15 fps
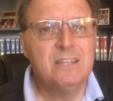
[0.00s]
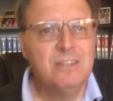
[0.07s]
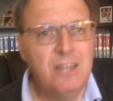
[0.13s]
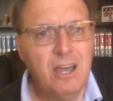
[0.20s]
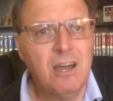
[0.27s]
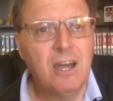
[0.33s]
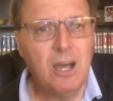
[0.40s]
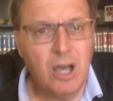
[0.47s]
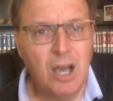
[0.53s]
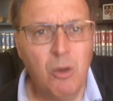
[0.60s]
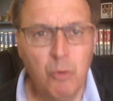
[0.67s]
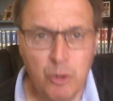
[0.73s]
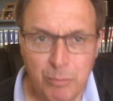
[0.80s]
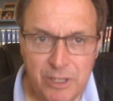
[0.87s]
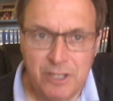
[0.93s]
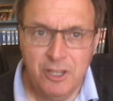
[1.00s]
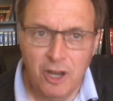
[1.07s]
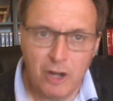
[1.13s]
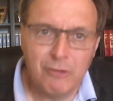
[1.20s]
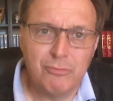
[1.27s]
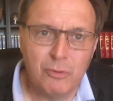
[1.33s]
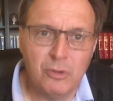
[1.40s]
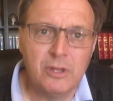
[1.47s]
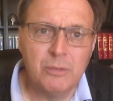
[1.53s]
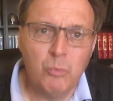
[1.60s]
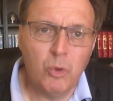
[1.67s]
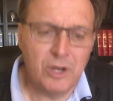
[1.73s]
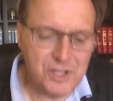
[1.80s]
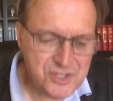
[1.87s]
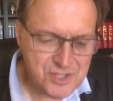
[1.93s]
Now, I, I want to be careful in
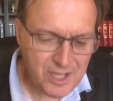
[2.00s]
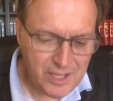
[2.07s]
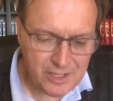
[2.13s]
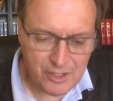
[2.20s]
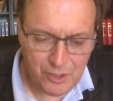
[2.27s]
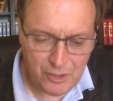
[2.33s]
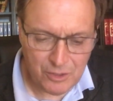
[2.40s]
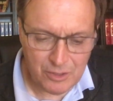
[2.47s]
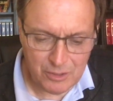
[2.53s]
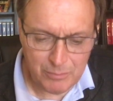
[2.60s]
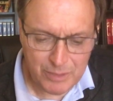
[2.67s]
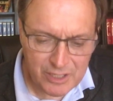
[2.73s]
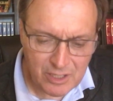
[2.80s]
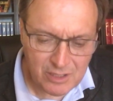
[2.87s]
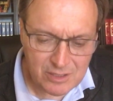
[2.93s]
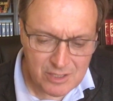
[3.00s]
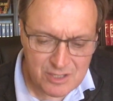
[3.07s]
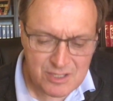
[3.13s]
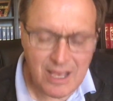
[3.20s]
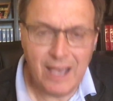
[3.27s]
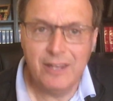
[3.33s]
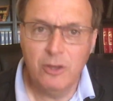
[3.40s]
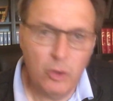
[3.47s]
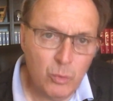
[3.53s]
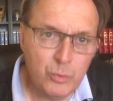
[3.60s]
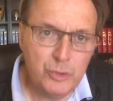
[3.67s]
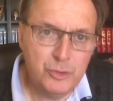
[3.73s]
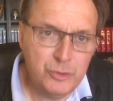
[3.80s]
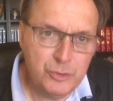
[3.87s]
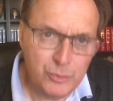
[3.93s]
what I say here because I
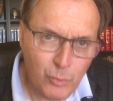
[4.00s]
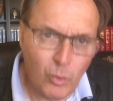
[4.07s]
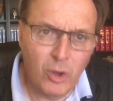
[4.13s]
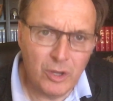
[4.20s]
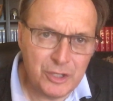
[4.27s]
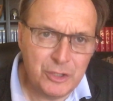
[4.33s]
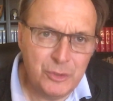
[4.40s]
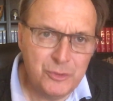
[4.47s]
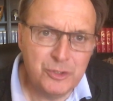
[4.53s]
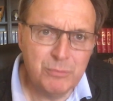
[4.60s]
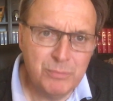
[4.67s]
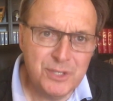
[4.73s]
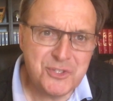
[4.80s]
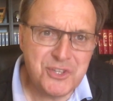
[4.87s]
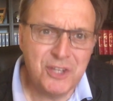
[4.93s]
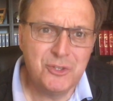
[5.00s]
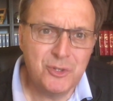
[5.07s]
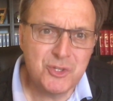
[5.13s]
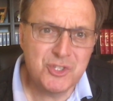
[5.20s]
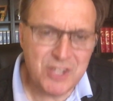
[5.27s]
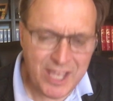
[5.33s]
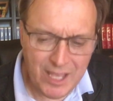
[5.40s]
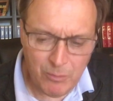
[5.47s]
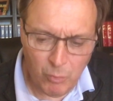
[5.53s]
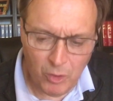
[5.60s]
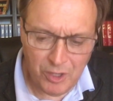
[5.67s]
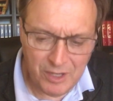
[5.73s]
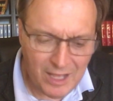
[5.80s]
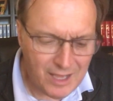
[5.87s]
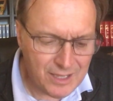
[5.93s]
don't want you to misunderstand
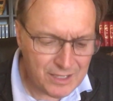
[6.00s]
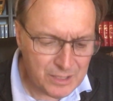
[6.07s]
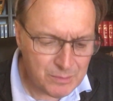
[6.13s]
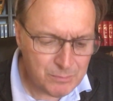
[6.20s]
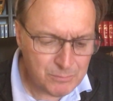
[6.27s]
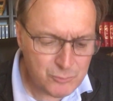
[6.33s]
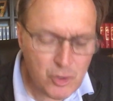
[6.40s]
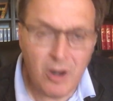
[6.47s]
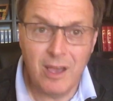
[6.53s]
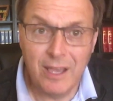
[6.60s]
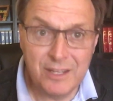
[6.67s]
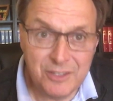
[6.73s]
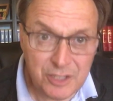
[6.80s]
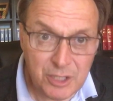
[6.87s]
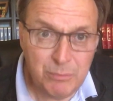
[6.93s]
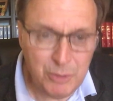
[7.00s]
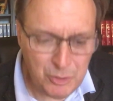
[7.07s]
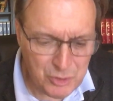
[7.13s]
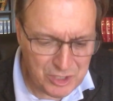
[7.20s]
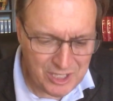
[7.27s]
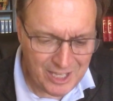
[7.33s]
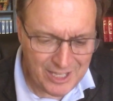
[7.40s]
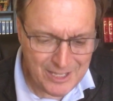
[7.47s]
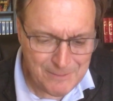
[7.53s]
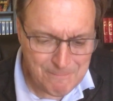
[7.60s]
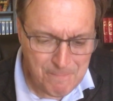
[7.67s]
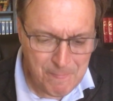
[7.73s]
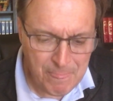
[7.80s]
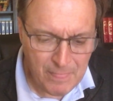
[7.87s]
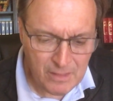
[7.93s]
what I am trying to communicate.
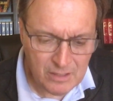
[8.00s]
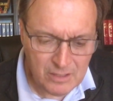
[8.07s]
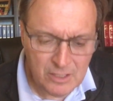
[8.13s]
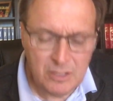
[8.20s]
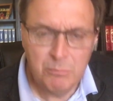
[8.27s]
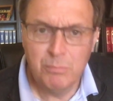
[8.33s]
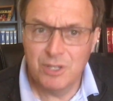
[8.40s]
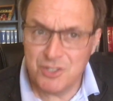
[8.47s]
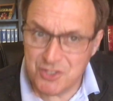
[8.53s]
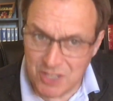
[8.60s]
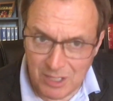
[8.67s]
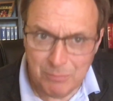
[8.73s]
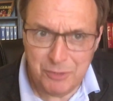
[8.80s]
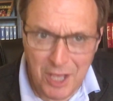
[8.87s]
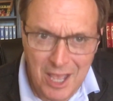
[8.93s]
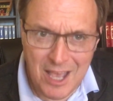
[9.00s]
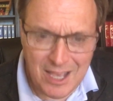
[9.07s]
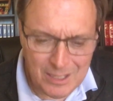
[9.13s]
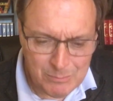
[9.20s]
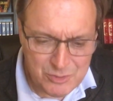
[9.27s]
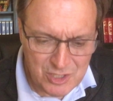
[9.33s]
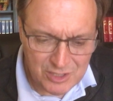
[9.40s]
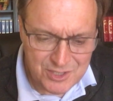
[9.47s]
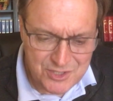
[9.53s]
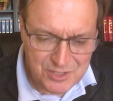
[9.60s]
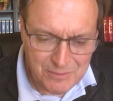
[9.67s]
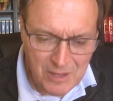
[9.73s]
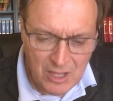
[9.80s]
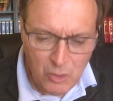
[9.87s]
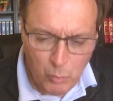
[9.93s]
But sometimes,
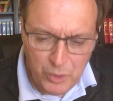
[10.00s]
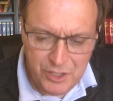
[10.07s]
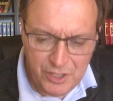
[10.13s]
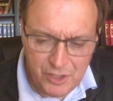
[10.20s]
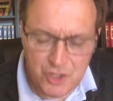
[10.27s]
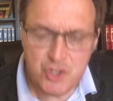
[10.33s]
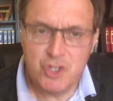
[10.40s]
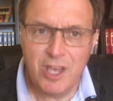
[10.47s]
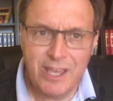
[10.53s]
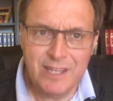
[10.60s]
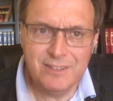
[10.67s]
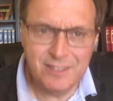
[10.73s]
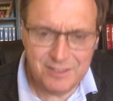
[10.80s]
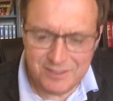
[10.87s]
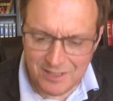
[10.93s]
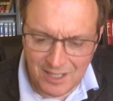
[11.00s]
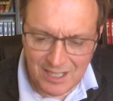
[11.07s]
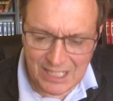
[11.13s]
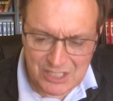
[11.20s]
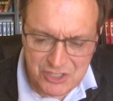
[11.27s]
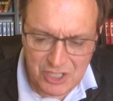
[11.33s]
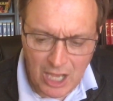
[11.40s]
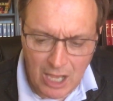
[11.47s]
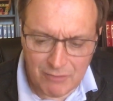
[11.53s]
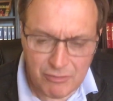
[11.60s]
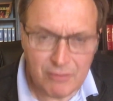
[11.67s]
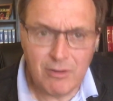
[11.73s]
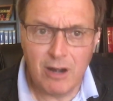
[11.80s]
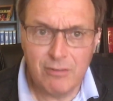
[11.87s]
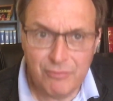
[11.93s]
listen, we need to shake the dust off
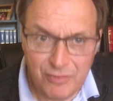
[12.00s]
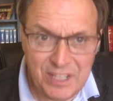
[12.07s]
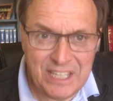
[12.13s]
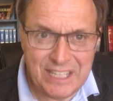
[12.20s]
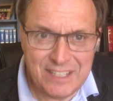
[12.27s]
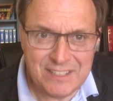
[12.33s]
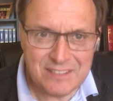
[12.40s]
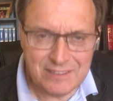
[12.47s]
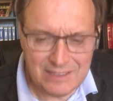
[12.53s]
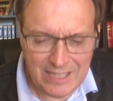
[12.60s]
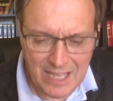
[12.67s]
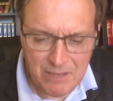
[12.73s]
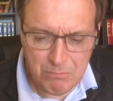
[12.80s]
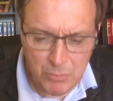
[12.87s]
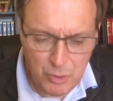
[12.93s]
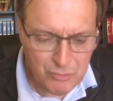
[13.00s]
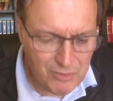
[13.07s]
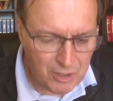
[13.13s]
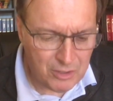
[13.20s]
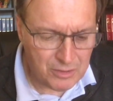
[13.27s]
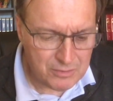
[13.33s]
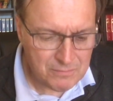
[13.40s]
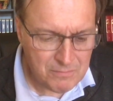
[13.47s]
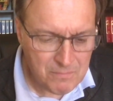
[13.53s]
of our feet and move on.